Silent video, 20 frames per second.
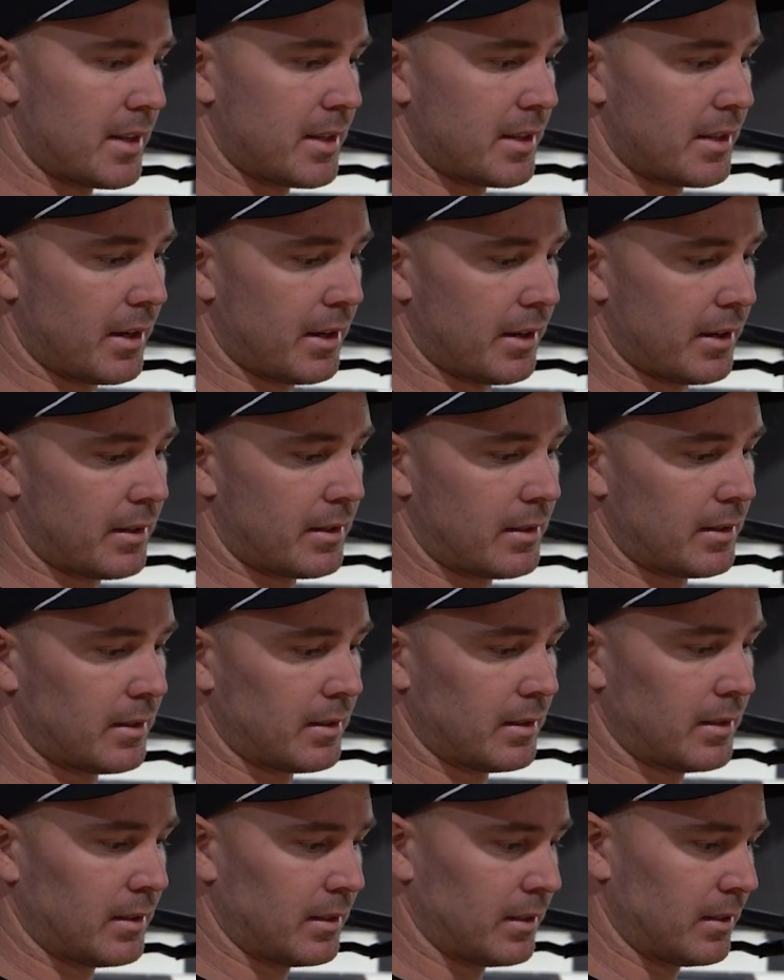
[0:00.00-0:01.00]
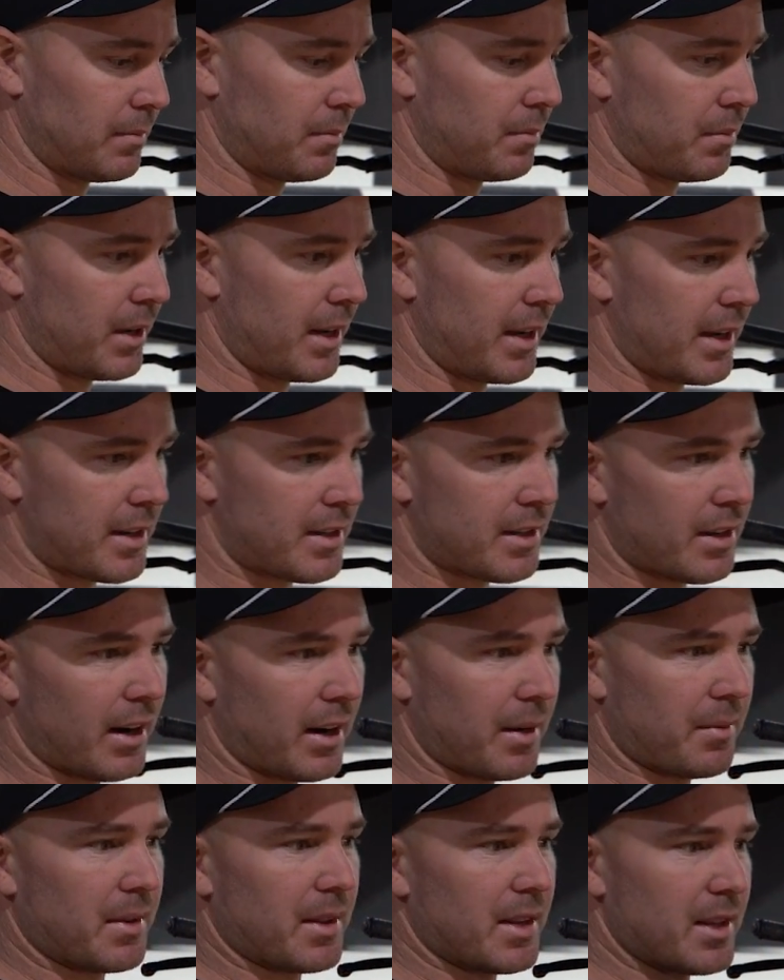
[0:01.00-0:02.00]
So pretty
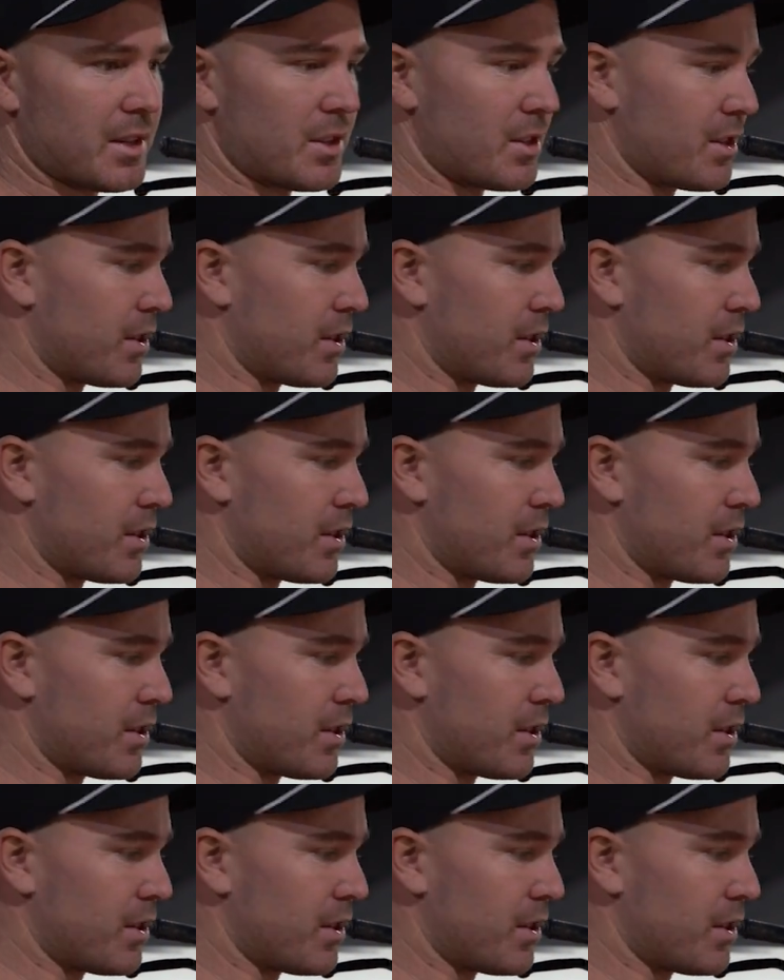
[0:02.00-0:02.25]
excited with this